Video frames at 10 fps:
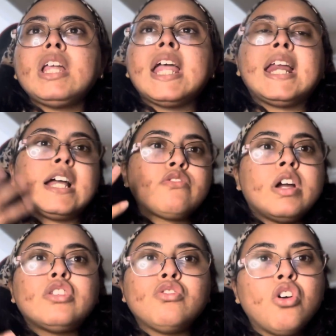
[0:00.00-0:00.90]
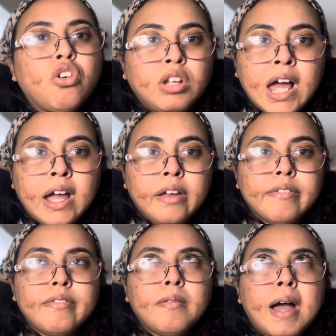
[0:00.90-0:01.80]
and I try to go live.
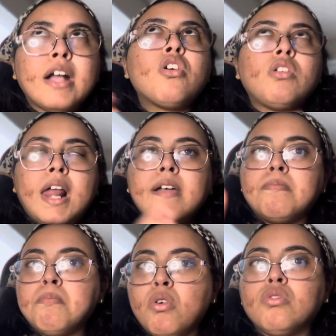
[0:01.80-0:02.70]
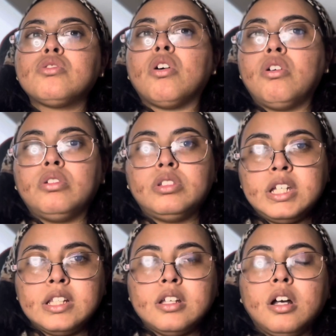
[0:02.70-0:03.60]
I go live most on
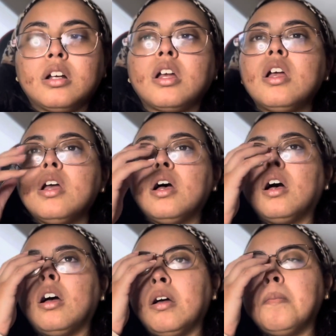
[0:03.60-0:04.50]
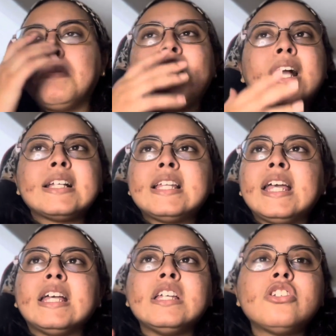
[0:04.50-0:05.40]
TikTok. Um, but like I said,
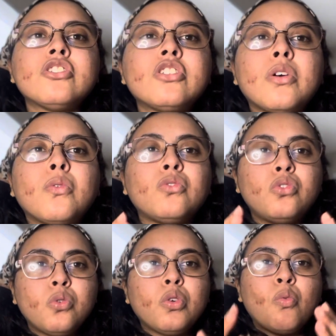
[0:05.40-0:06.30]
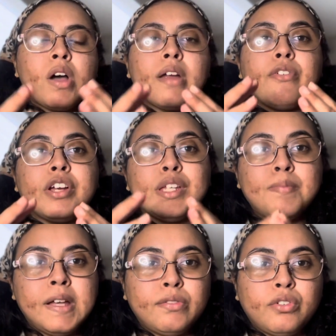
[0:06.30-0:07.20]
it's just doing whatever is
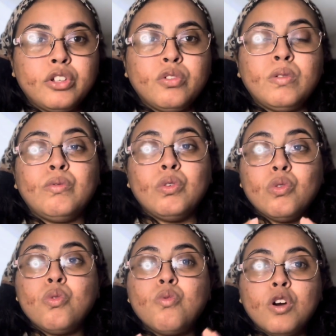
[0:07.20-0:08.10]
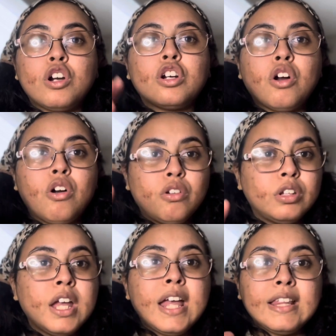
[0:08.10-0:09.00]
best for you. If you work on
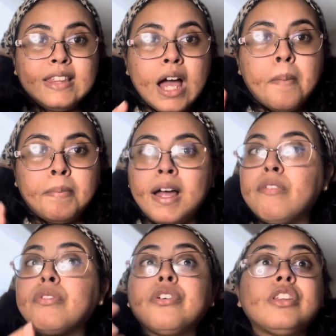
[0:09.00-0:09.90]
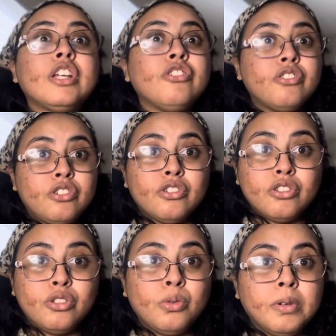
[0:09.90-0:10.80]
that platform, then just
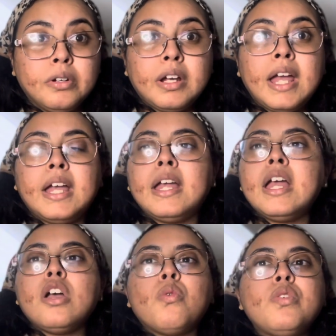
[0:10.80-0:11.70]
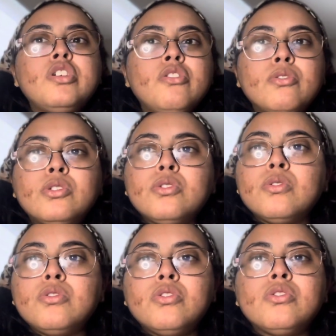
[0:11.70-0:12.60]
just do it, okay? With
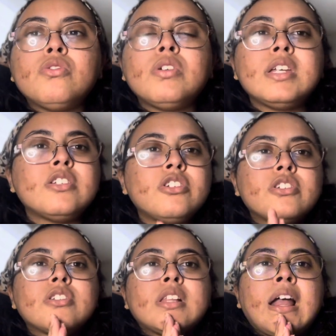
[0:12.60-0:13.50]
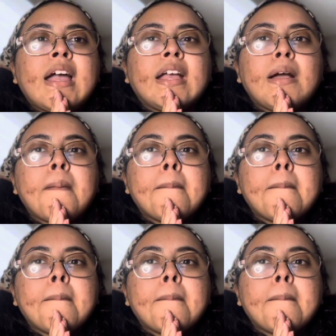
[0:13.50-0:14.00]
YouTube, YouTube is just like